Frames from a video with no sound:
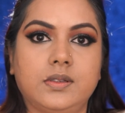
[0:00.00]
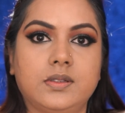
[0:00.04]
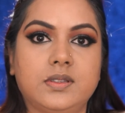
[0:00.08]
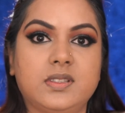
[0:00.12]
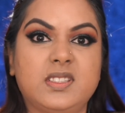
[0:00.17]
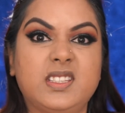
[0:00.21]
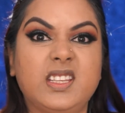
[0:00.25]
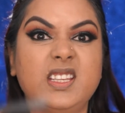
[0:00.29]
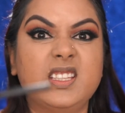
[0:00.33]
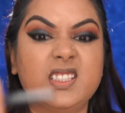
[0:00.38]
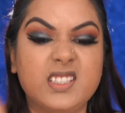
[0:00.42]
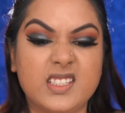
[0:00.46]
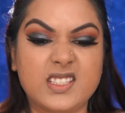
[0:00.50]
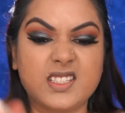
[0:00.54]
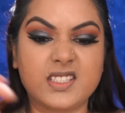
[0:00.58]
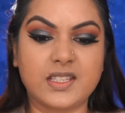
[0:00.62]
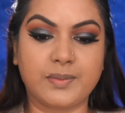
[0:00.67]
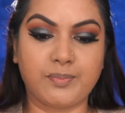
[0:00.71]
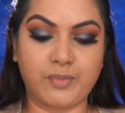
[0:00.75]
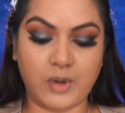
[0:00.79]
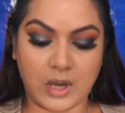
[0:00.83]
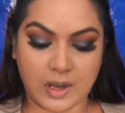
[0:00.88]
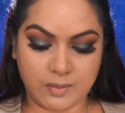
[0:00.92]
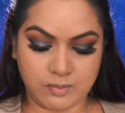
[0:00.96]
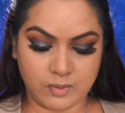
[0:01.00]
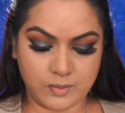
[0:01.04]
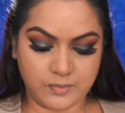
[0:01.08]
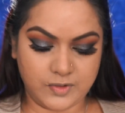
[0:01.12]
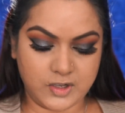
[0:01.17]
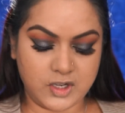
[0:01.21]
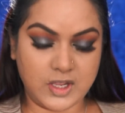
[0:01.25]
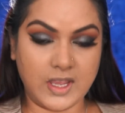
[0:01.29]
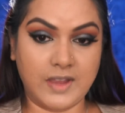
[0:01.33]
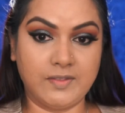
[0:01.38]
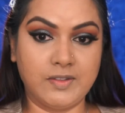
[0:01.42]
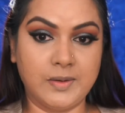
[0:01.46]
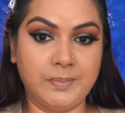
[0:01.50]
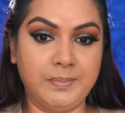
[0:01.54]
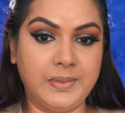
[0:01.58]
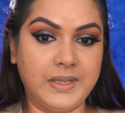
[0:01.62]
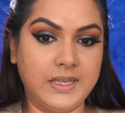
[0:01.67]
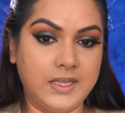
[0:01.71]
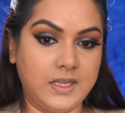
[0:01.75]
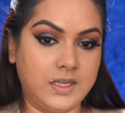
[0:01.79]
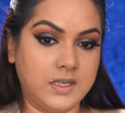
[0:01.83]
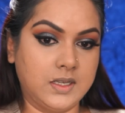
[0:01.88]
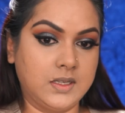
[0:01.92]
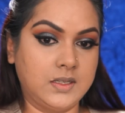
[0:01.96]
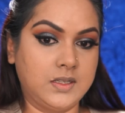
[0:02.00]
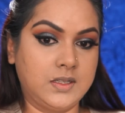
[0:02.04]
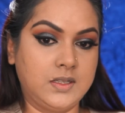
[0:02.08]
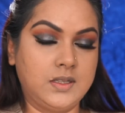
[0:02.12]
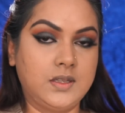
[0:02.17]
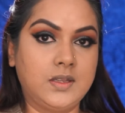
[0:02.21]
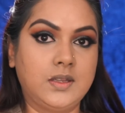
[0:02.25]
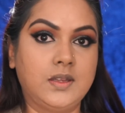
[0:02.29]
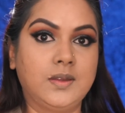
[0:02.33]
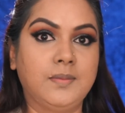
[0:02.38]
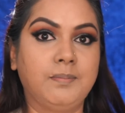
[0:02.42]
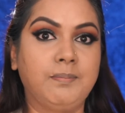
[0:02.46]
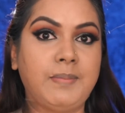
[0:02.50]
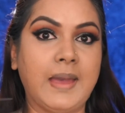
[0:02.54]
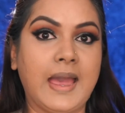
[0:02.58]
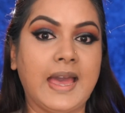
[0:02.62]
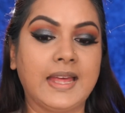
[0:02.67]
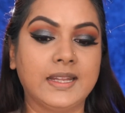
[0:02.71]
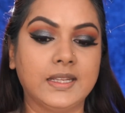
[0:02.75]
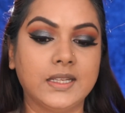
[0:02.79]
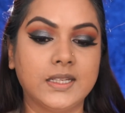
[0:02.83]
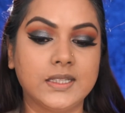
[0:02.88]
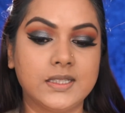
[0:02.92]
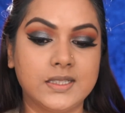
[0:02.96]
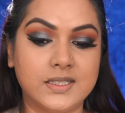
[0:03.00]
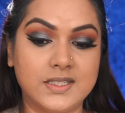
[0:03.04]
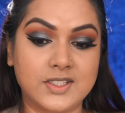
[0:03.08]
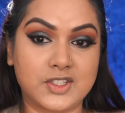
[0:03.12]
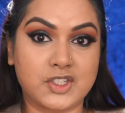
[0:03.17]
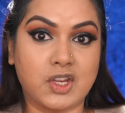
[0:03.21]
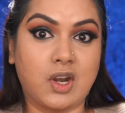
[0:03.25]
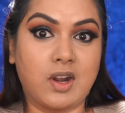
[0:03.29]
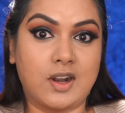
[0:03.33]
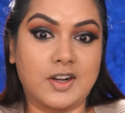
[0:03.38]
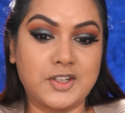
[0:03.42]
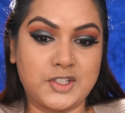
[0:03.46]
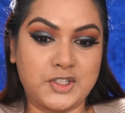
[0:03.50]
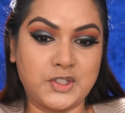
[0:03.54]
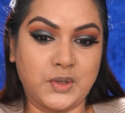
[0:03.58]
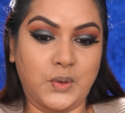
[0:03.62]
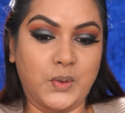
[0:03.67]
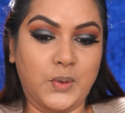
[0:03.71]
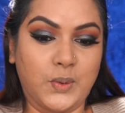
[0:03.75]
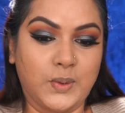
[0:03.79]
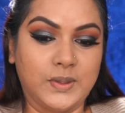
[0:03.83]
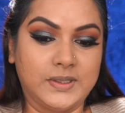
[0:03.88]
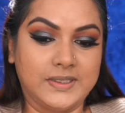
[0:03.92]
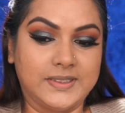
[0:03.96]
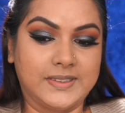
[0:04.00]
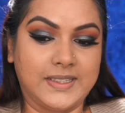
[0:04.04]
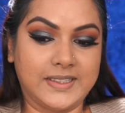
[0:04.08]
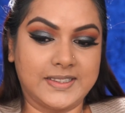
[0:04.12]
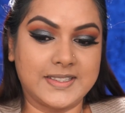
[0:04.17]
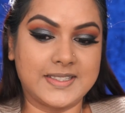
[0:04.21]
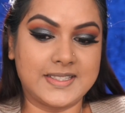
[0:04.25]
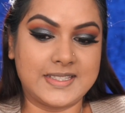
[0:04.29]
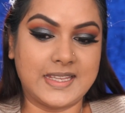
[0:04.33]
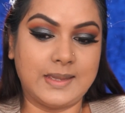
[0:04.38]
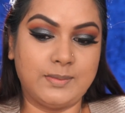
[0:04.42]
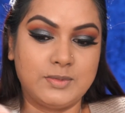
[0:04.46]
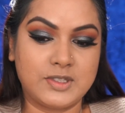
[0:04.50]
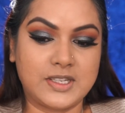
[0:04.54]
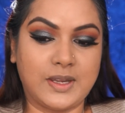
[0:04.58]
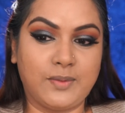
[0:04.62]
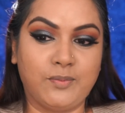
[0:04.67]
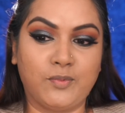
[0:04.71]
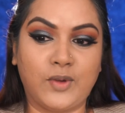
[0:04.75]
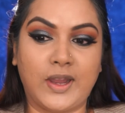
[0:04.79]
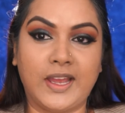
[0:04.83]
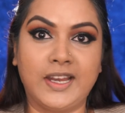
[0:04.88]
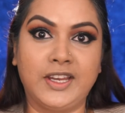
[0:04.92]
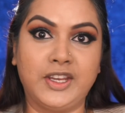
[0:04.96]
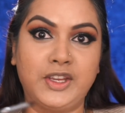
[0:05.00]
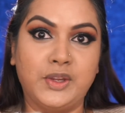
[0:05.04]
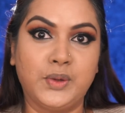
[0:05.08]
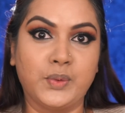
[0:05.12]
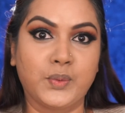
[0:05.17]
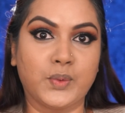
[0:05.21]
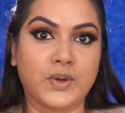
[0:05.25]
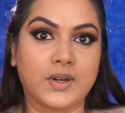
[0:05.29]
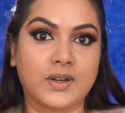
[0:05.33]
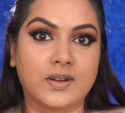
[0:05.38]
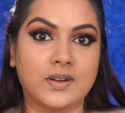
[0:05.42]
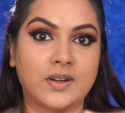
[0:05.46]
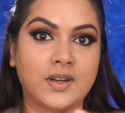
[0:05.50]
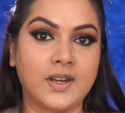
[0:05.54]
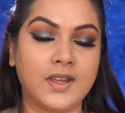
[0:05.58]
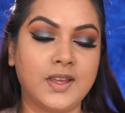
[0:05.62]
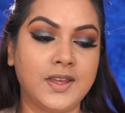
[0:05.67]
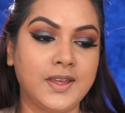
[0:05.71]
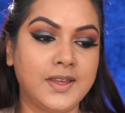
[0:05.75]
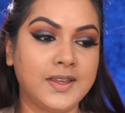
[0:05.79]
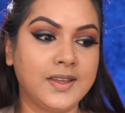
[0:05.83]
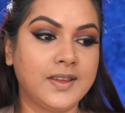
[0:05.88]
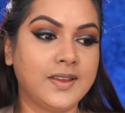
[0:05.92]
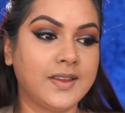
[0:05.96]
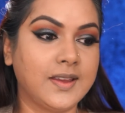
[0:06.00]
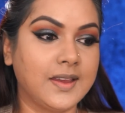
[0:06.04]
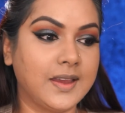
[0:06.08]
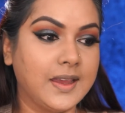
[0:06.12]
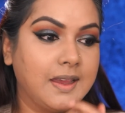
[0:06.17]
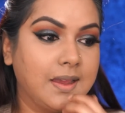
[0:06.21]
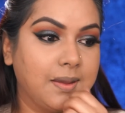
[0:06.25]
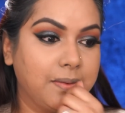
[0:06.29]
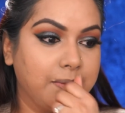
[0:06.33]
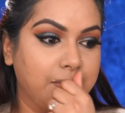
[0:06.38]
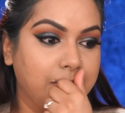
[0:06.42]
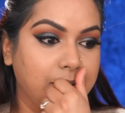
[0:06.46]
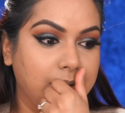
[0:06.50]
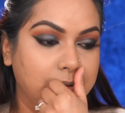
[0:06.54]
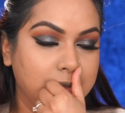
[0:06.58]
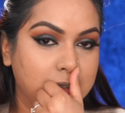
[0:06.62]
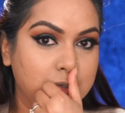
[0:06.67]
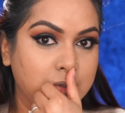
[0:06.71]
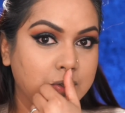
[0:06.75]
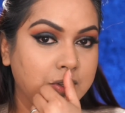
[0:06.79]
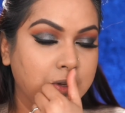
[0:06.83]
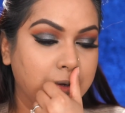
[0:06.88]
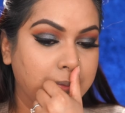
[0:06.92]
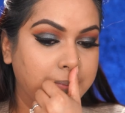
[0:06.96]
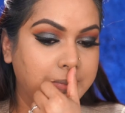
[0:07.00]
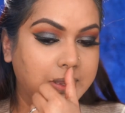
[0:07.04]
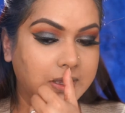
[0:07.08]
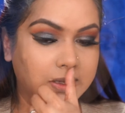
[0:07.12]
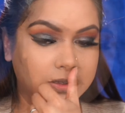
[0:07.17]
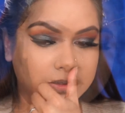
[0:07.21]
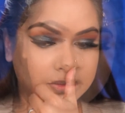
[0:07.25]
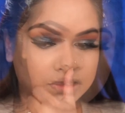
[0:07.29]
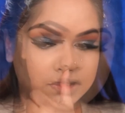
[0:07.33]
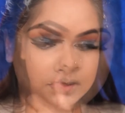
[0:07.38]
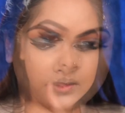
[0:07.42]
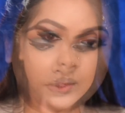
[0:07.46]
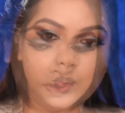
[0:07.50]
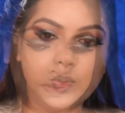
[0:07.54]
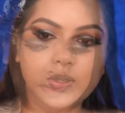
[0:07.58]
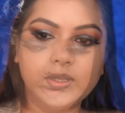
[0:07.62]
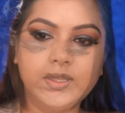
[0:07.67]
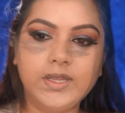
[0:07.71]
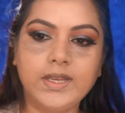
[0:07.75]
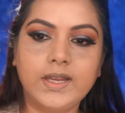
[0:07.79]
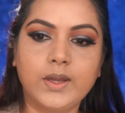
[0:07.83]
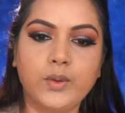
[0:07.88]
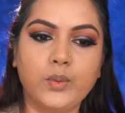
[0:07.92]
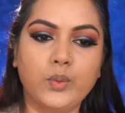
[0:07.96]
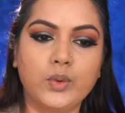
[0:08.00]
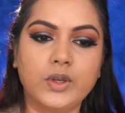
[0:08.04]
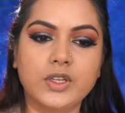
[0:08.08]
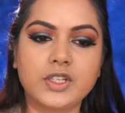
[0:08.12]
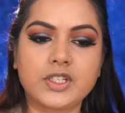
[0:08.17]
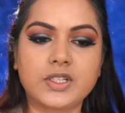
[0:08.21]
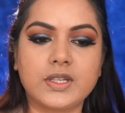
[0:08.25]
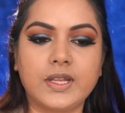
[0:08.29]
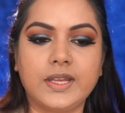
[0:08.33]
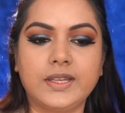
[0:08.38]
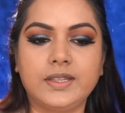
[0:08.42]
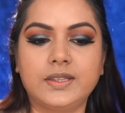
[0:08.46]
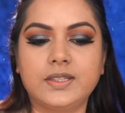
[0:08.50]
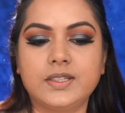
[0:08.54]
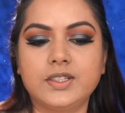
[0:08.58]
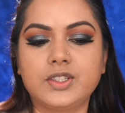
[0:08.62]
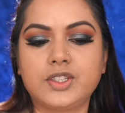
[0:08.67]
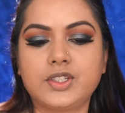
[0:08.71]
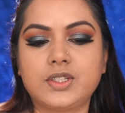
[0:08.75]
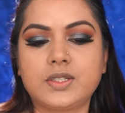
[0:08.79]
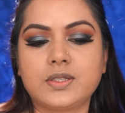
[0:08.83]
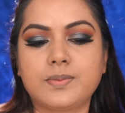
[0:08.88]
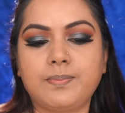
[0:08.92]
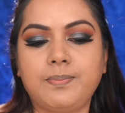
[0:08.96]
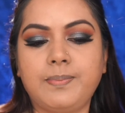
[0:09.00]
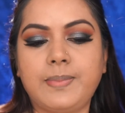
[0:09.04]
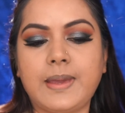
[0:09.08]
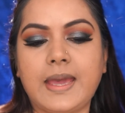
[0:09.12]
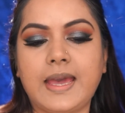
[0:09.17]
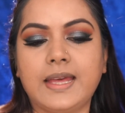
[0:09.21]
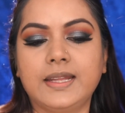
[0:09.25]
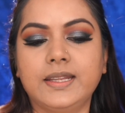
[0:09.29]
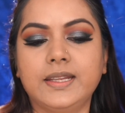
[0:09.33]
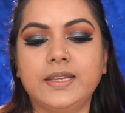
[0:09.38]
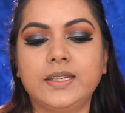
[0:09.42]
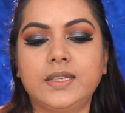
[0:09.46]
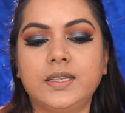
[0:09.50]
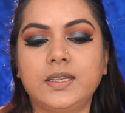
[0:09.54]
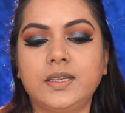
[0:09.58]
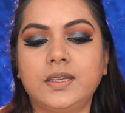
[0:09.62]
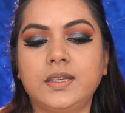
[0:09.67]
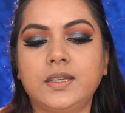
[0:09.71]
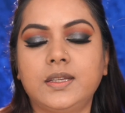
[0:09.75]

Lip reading: See, this is the problem when you have a big palette. It's hard to hold it at the same time while you are doing your makeup. One thing I wish, like this palette